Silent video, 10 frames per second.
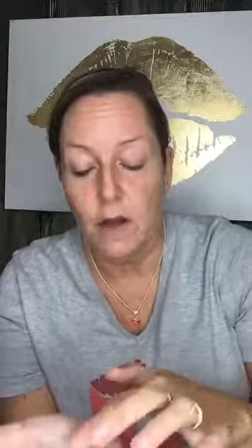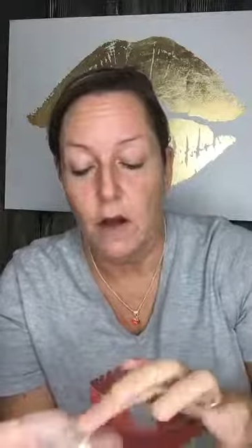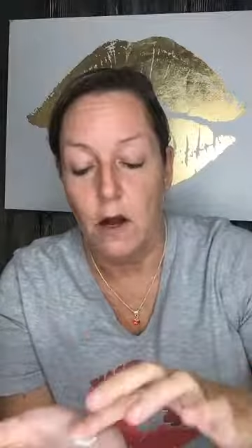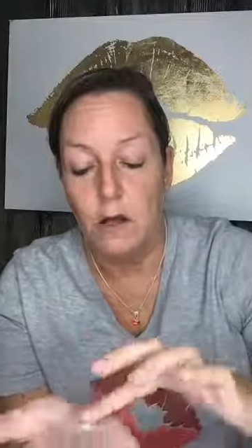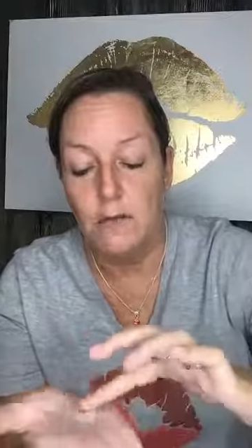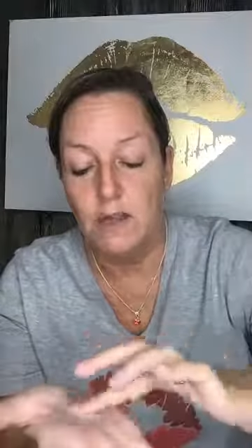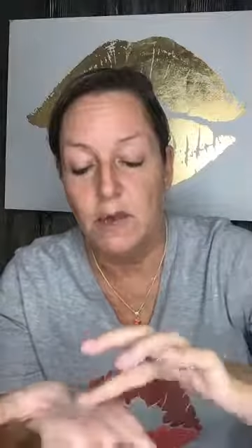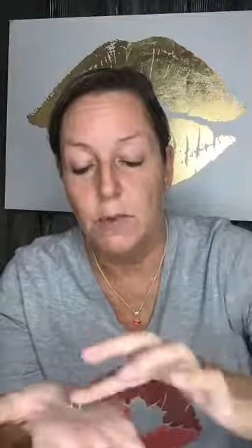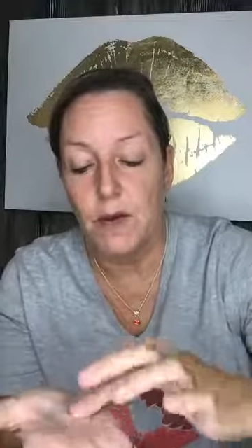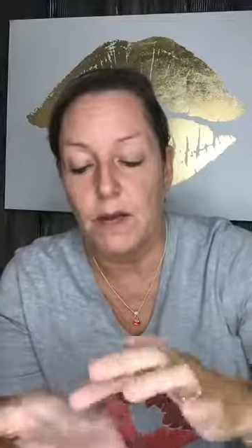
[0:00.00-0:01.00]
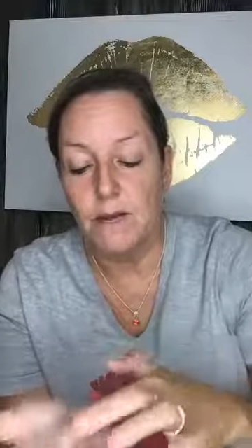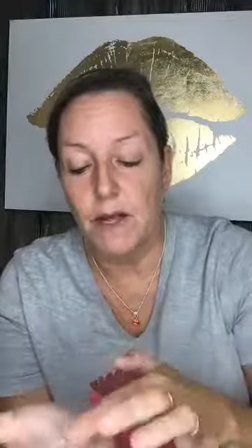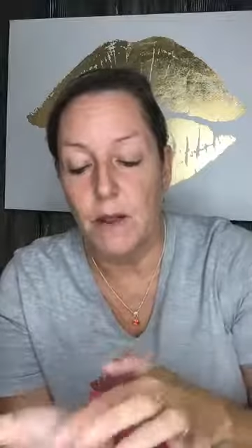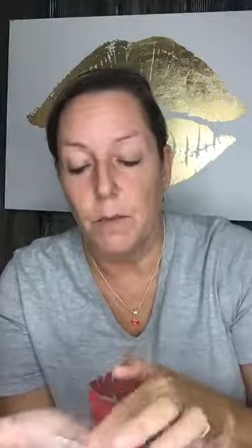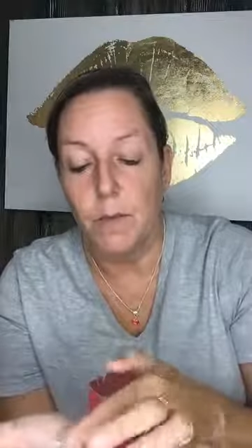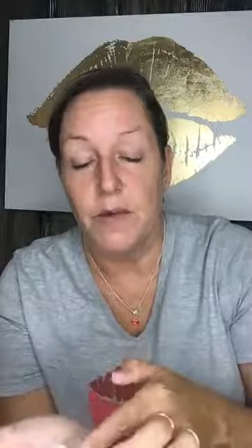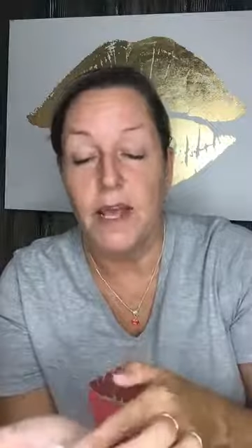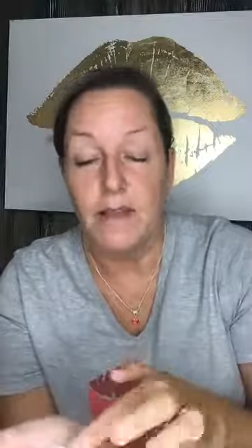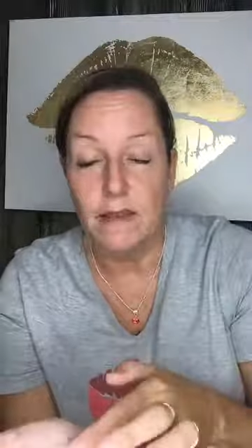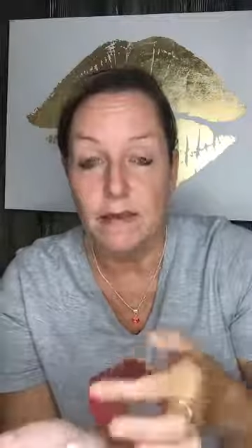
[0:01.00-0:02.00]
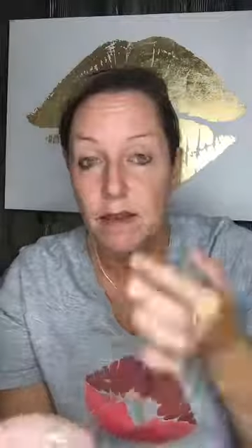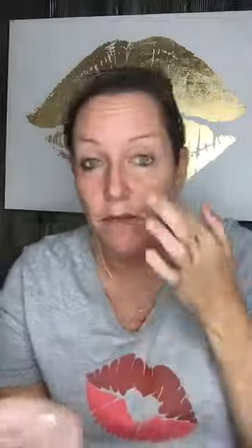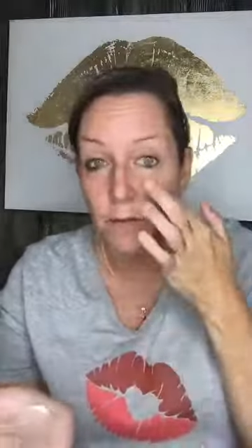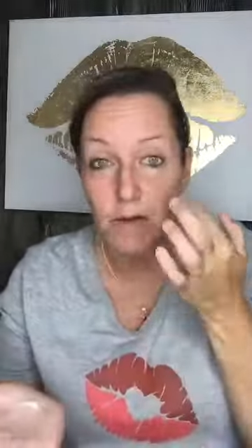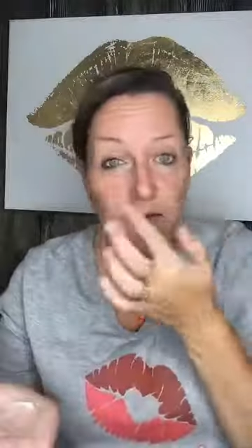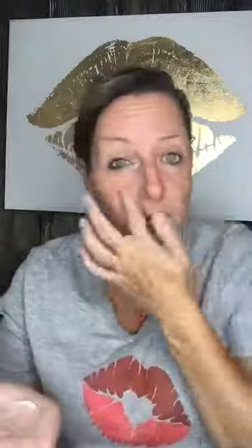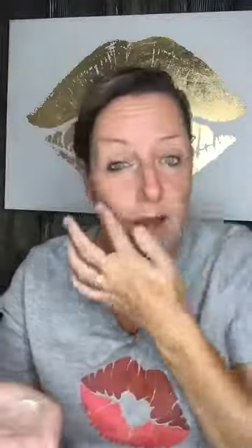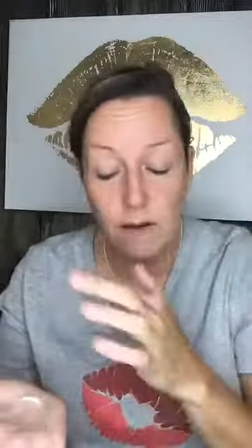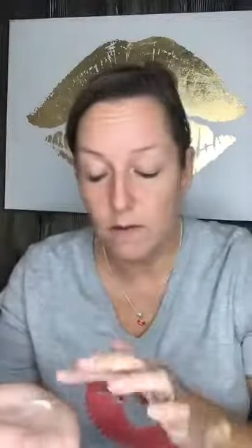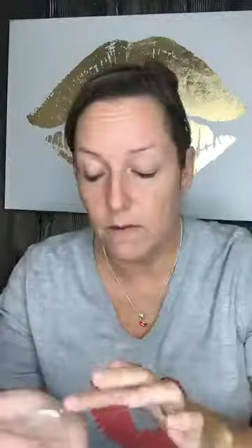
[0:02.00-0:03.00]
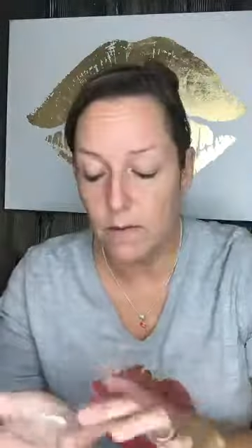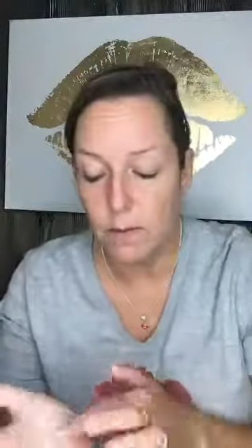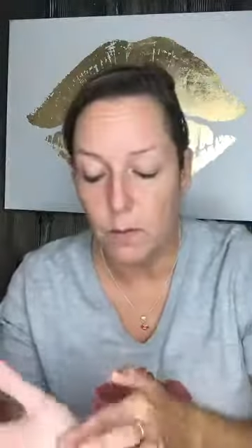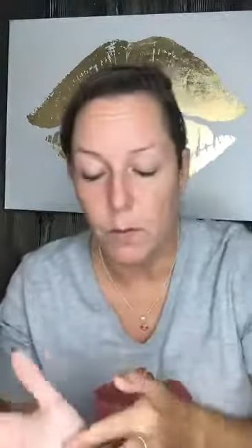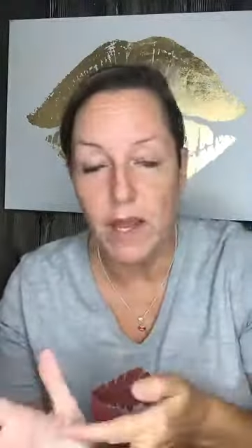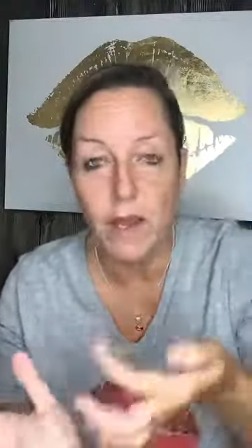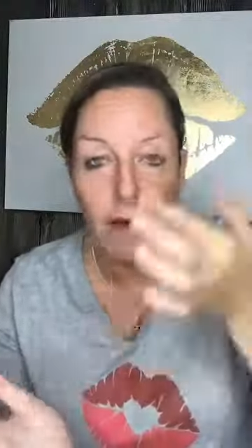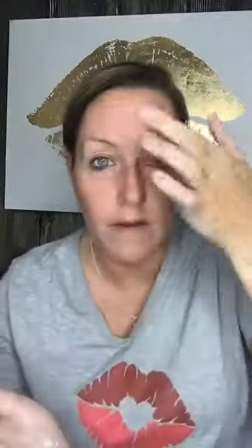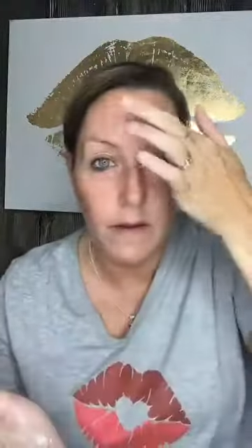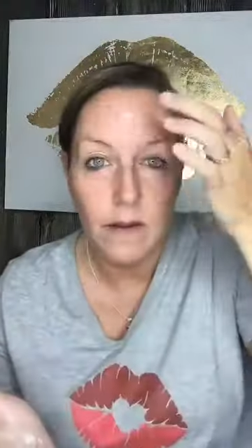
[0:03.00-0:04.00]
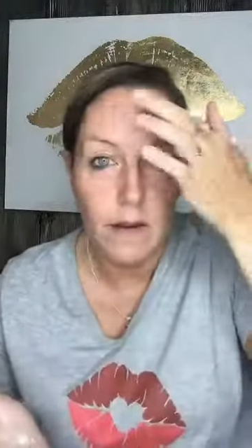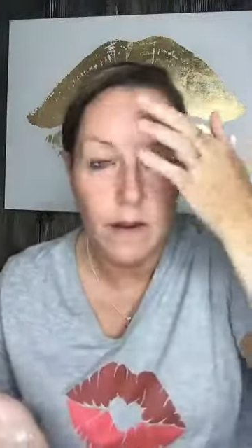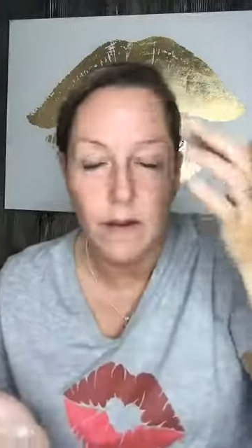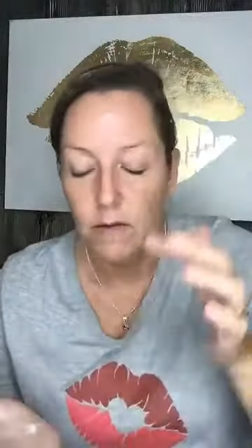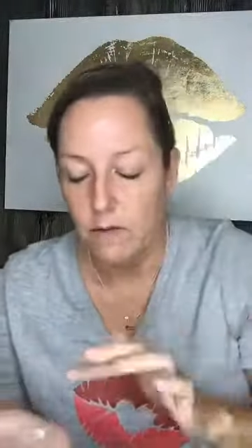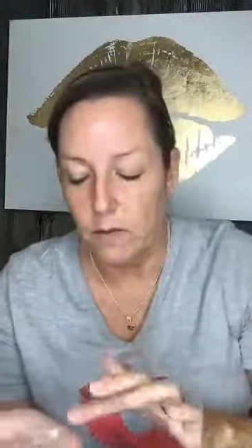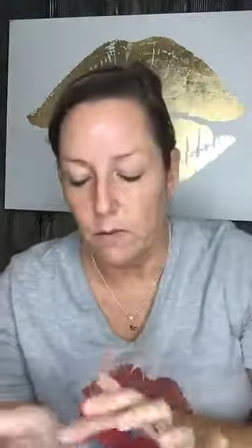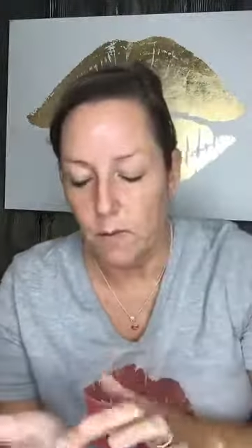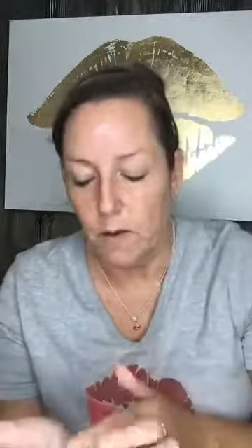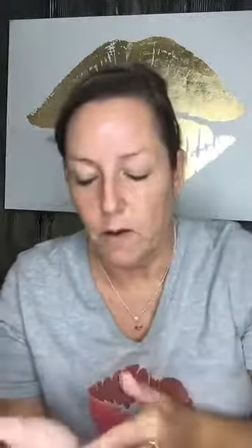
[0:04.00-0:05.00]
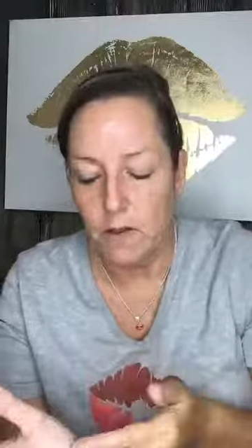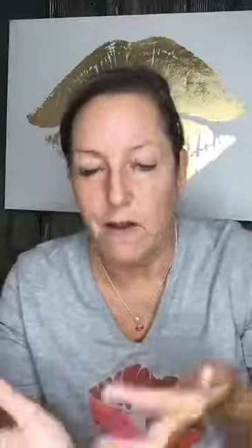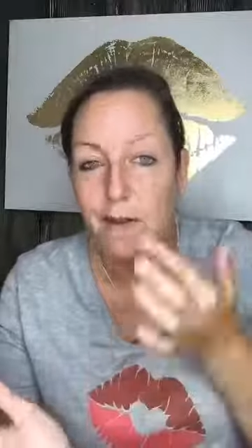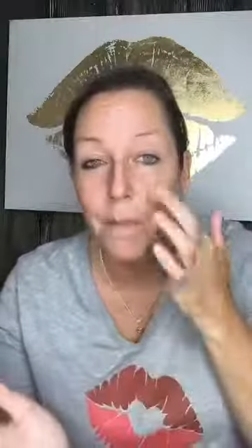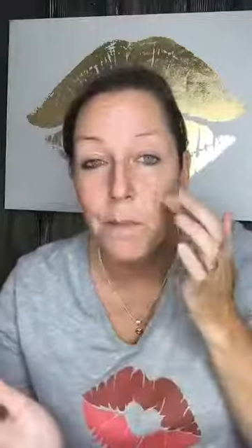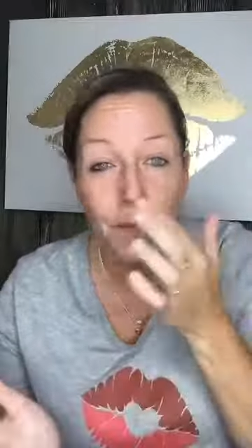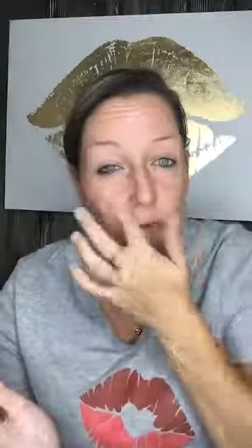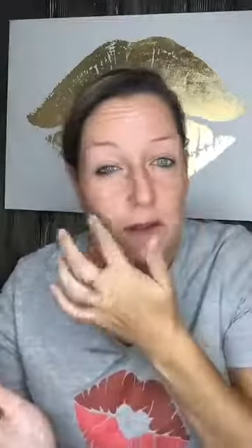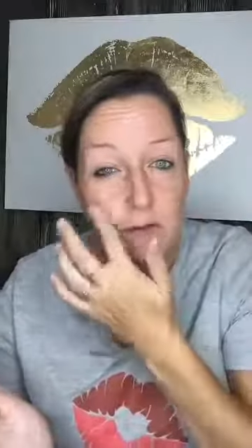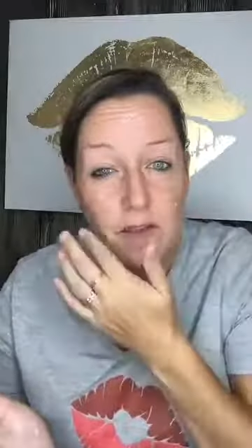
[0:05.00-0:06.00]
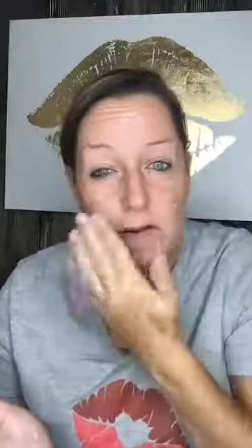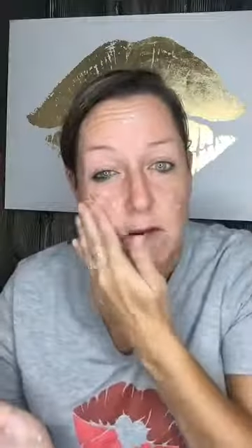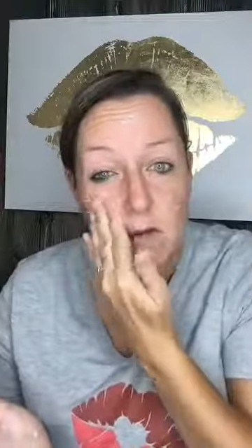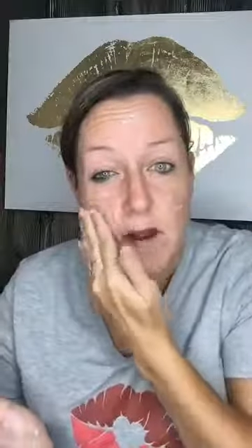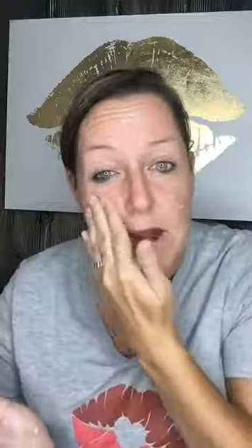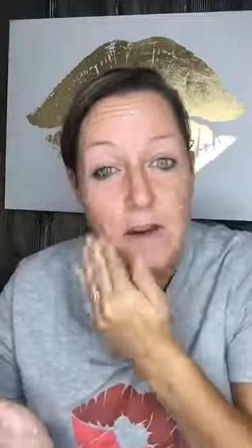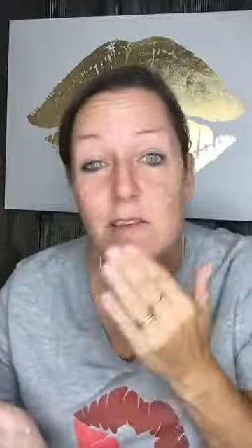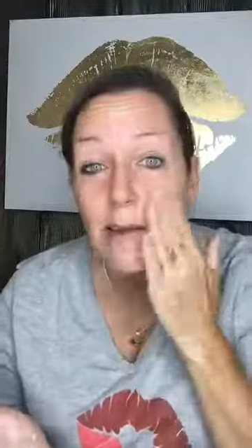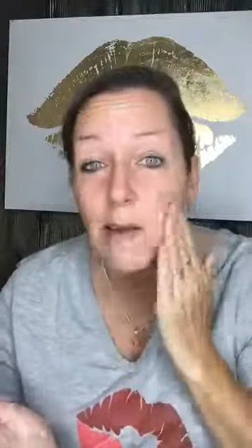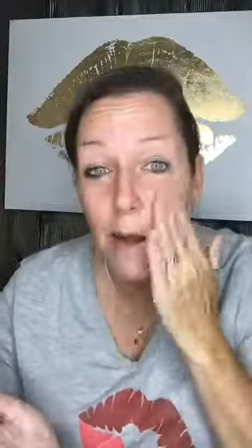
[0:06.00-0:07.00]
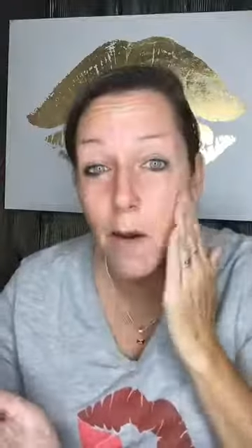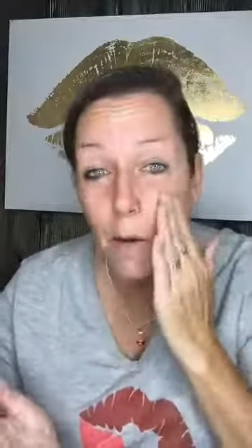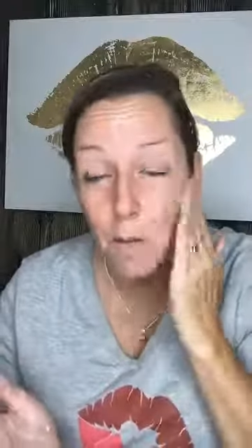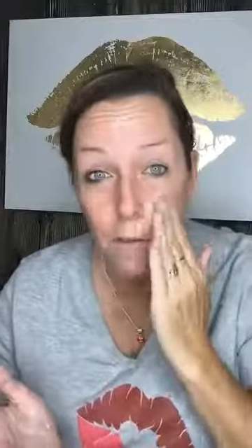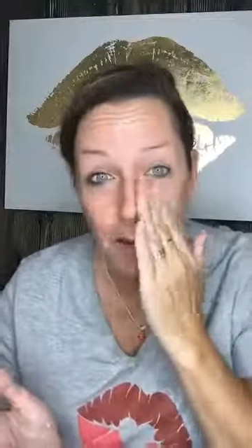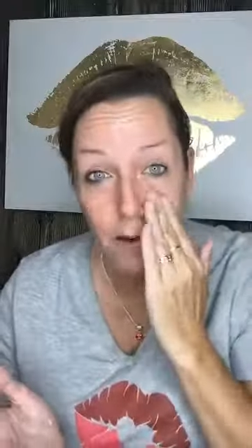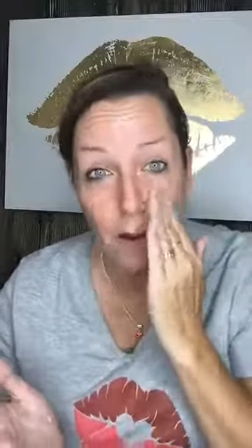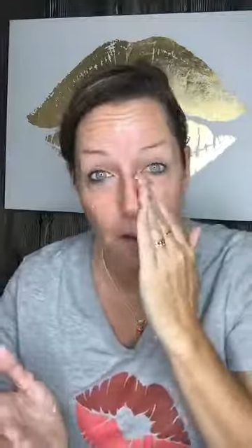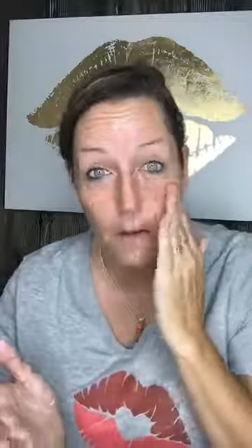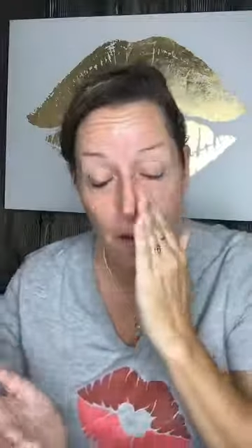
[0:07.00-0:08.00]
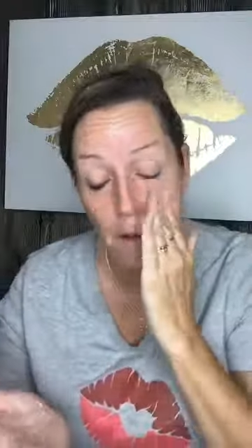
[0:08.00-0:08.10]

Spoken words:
All of these products help protect the skin from the sun, from the wind, so from all the stuff that's gonna dry your skin out and make it all